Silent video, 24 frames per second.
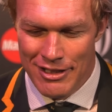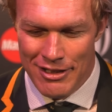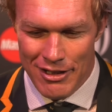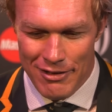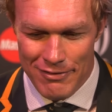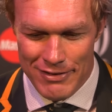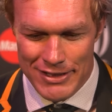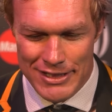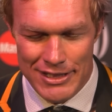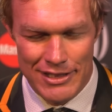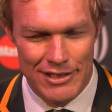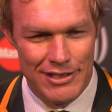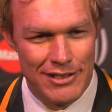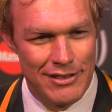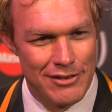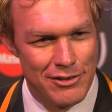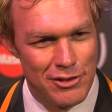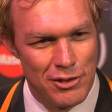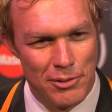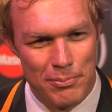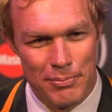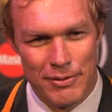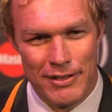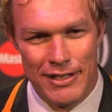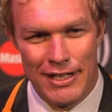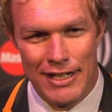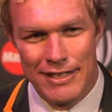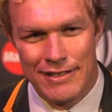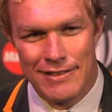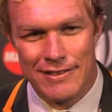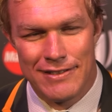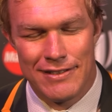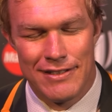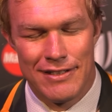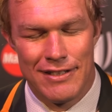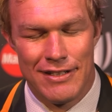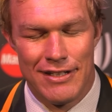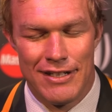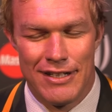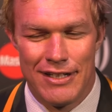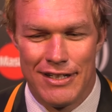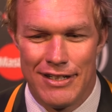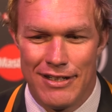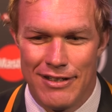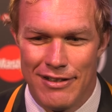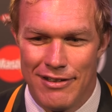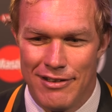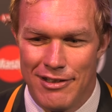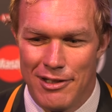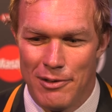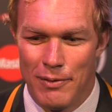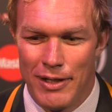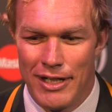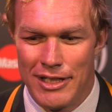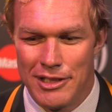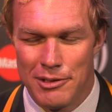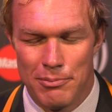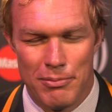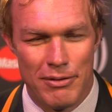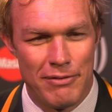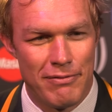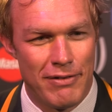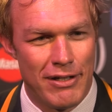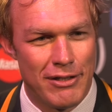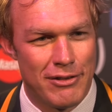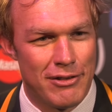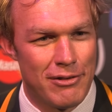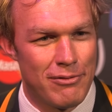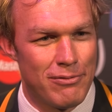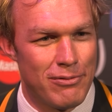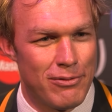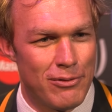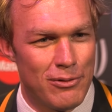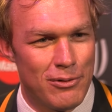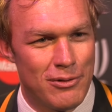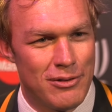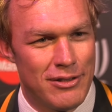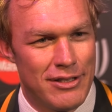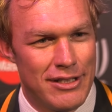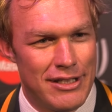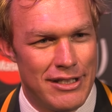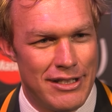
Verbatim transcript: obviously super nice, and uh, the way it's been voted for,